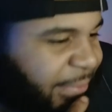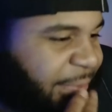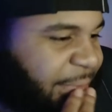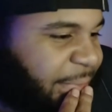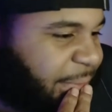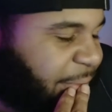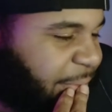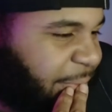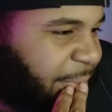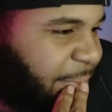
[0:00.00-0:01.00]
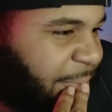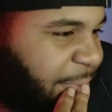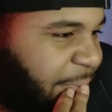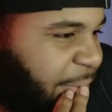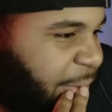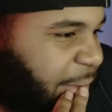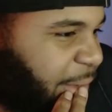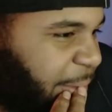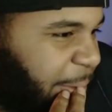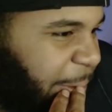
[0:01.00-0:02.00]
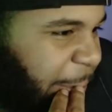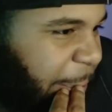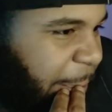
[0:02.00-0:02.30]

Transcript: [no speech]